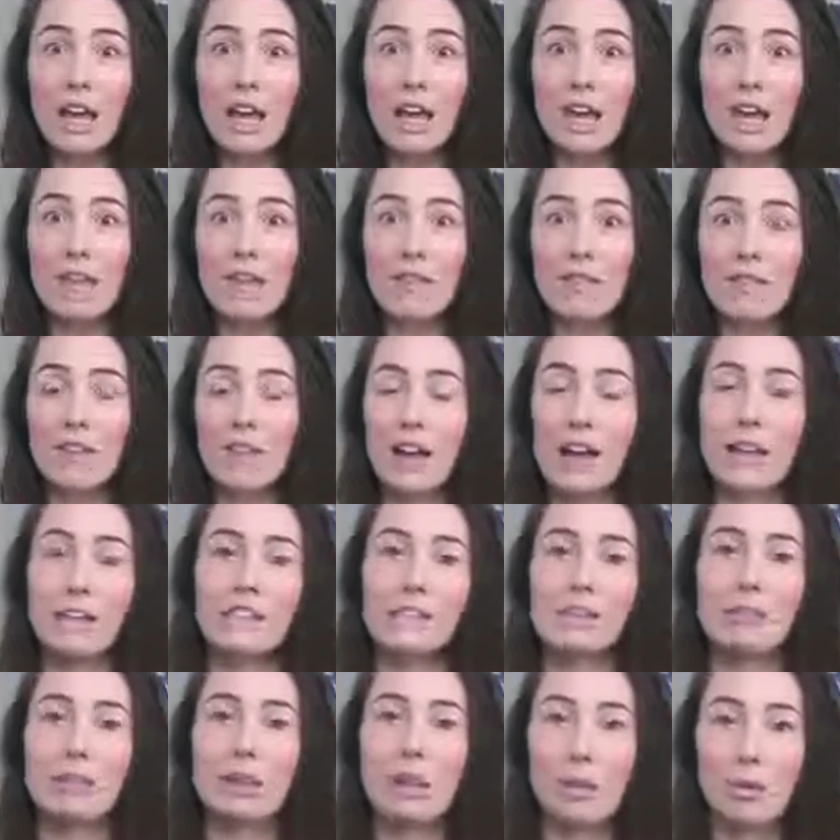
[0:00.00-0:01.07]
if that's
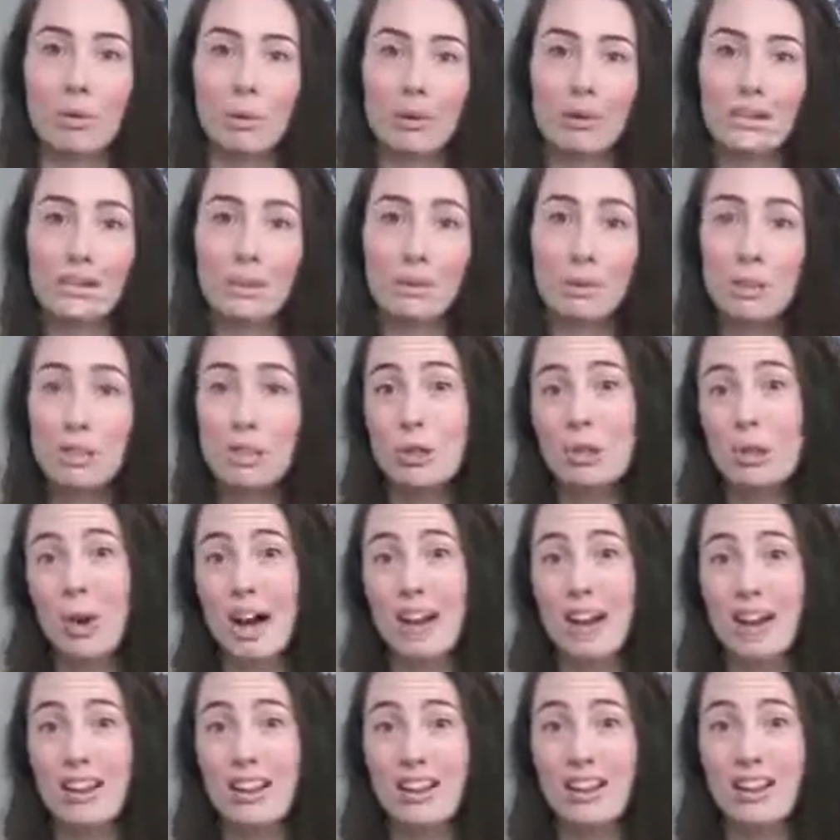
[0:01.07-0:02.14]
something I want to step into,
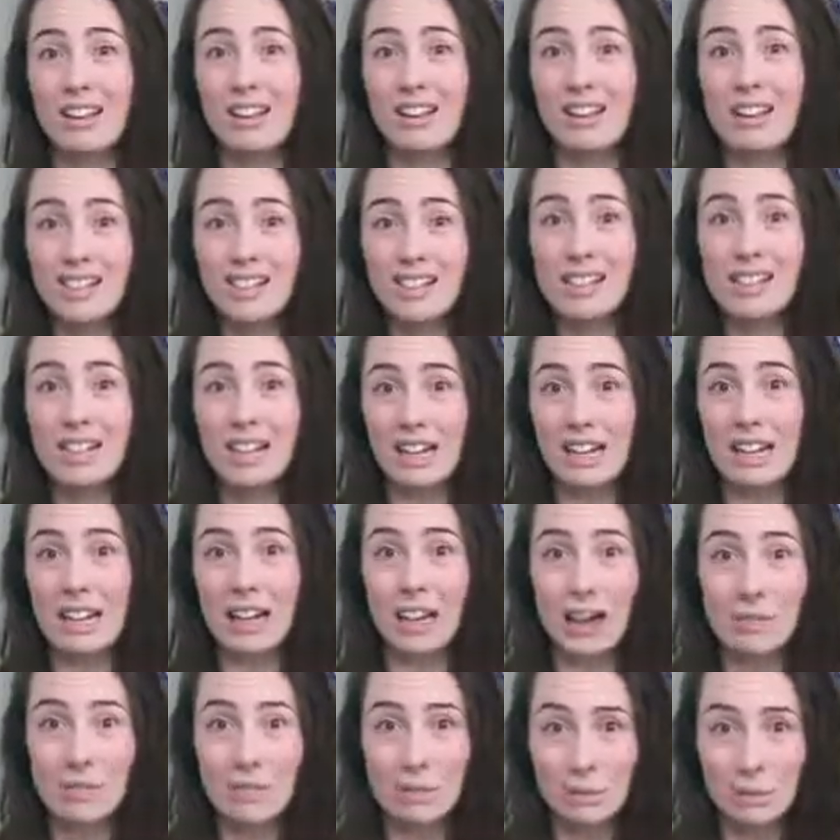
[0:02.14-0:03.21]
I get to get
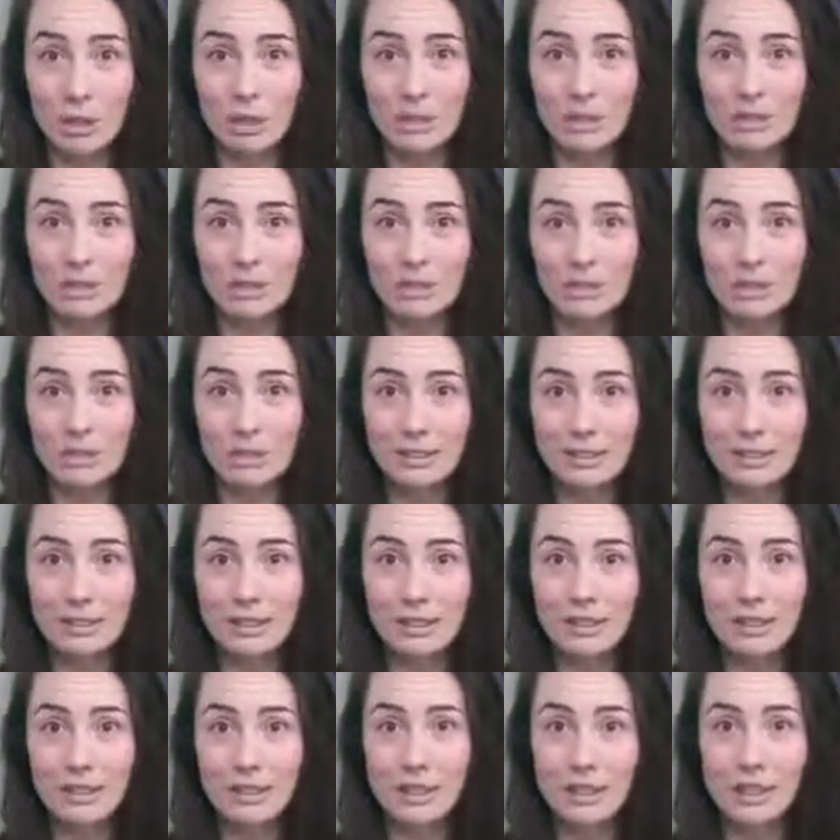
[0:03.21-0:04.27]
uncomfortable.
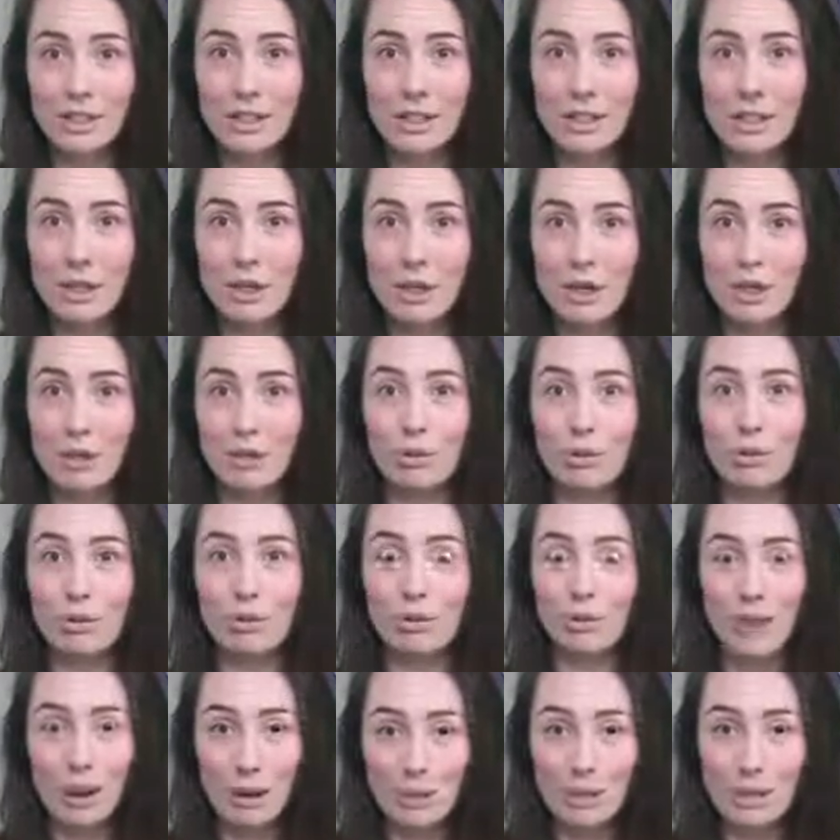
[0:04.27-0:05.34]
So
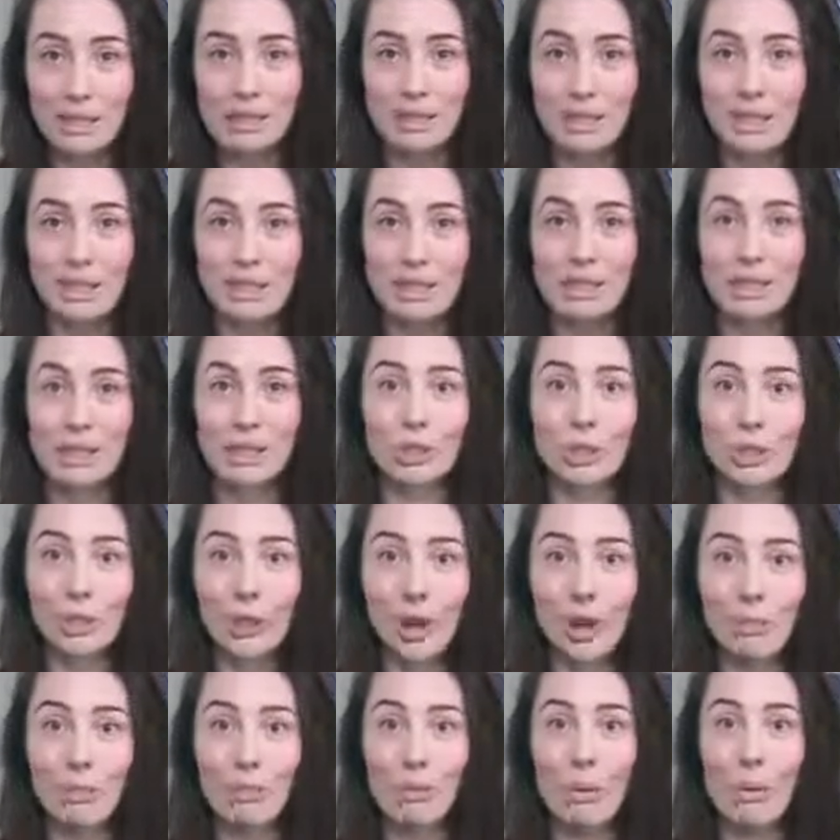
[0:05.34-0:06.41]
that means I get to show
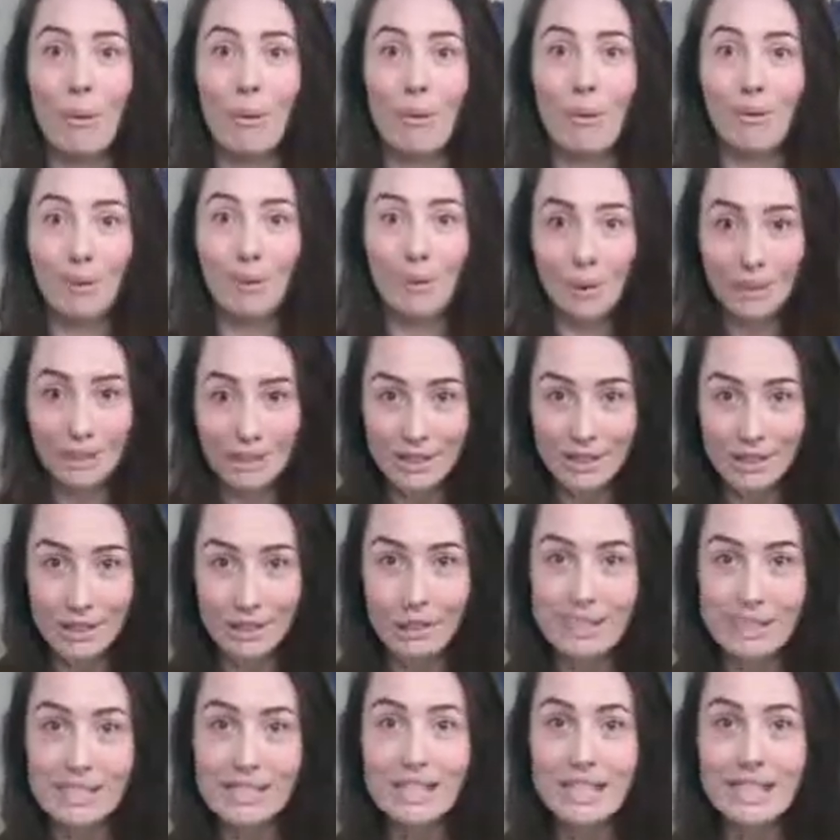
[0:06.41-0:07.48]
up willing to
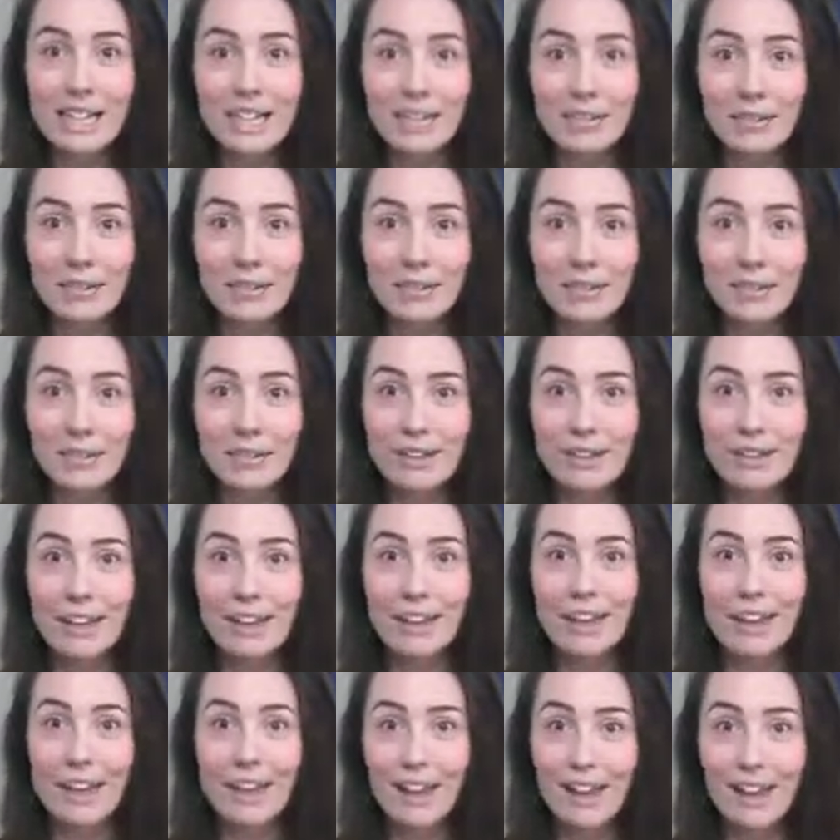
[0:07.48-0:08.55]
receive
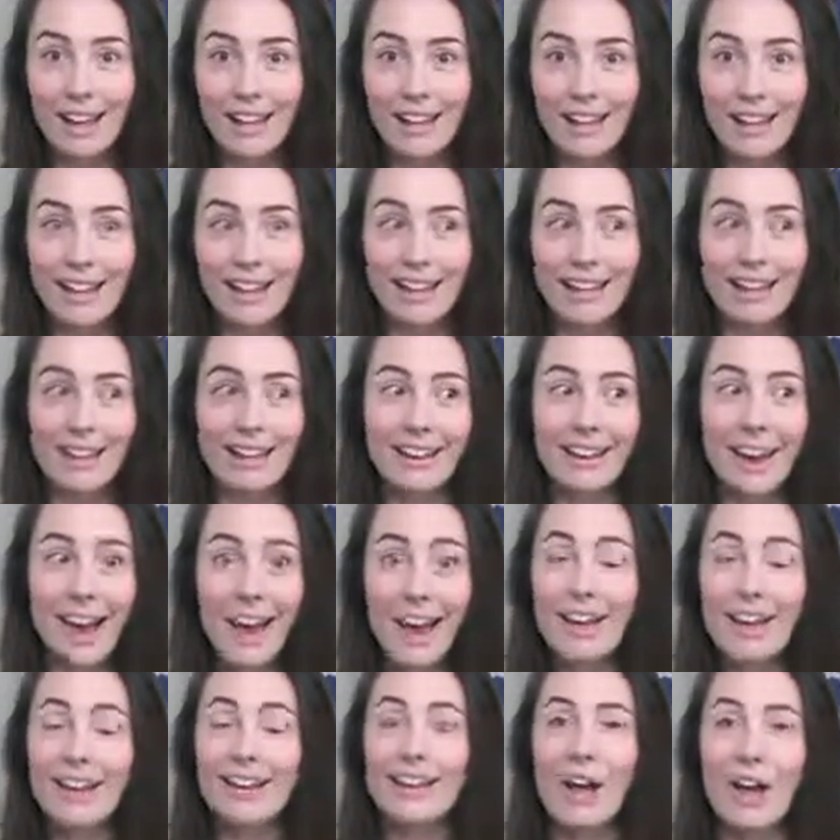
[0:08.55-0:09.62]
like
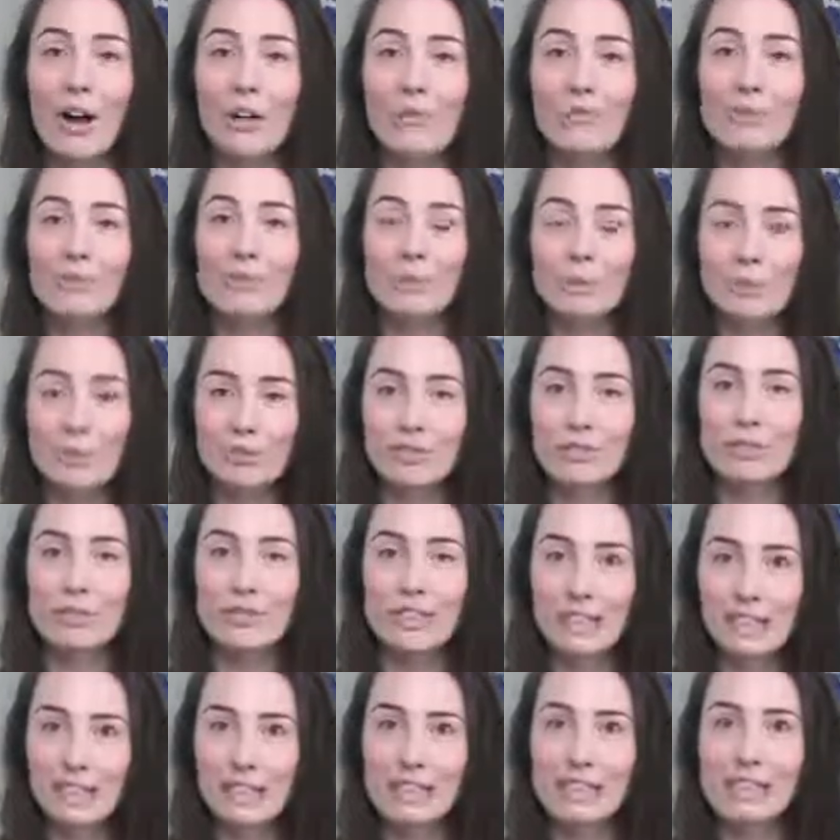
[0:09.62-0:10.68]
uncomfortable
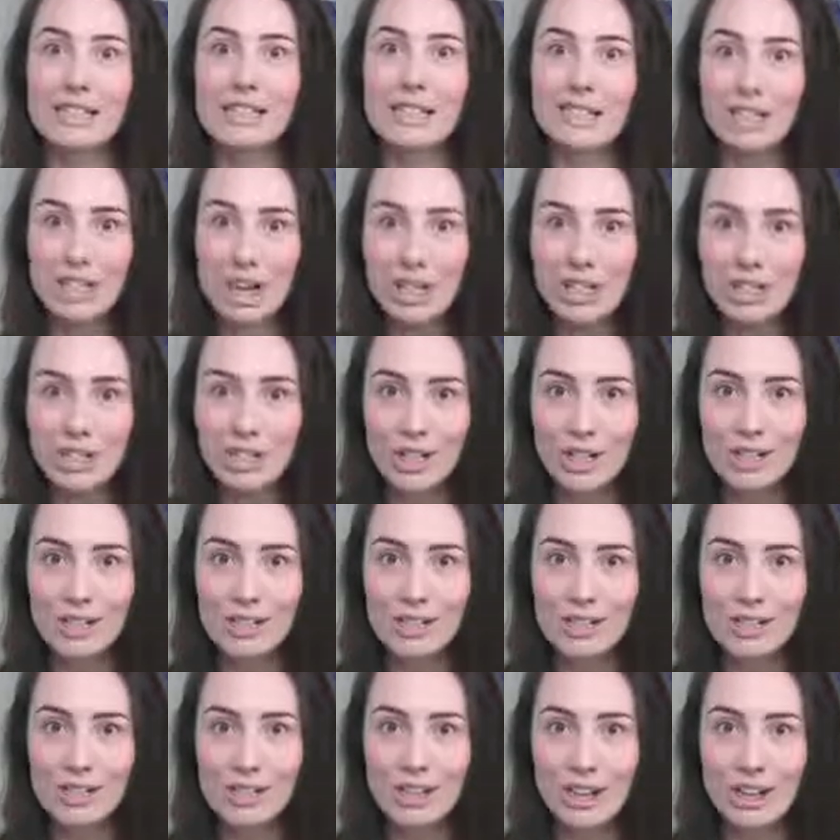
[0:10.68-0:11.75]
feeling
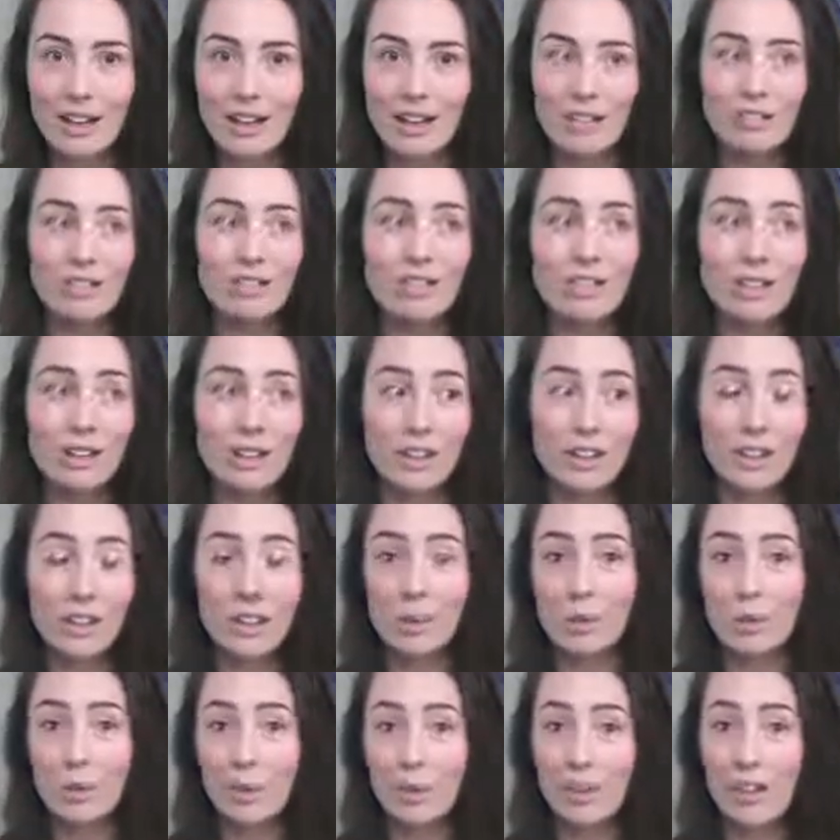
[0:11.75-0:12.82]
suggestions of,
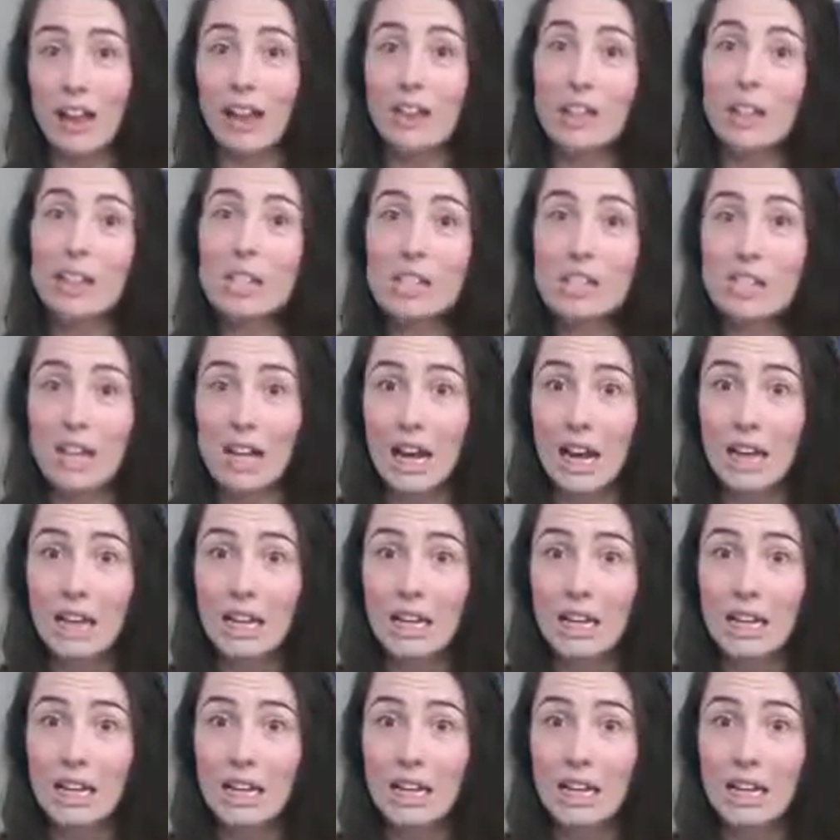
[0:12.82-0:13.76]
here's what that looks like.